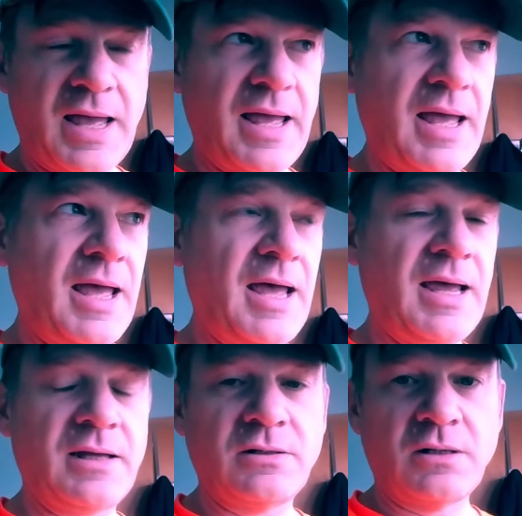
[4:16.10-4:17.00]

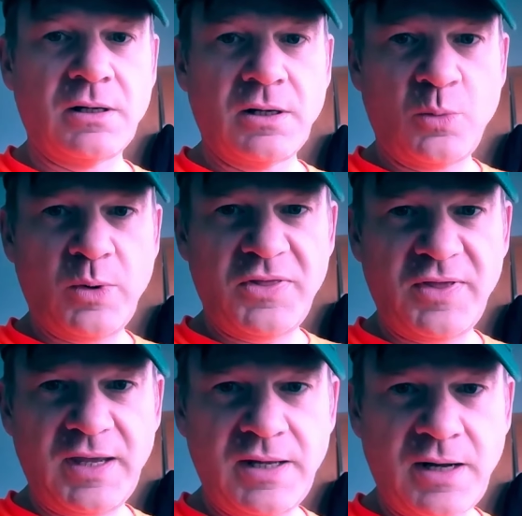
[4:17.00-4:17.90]
And
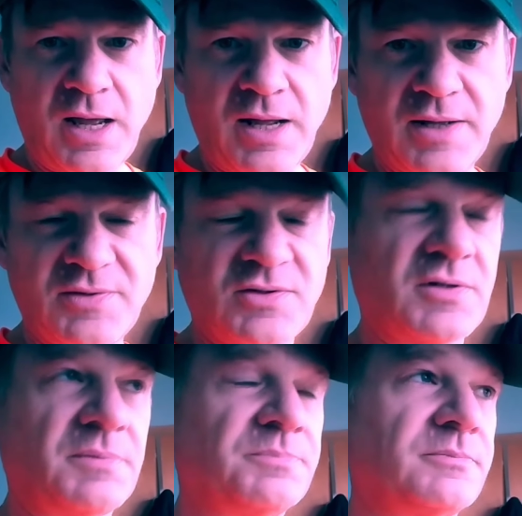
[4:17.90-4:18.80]
within us,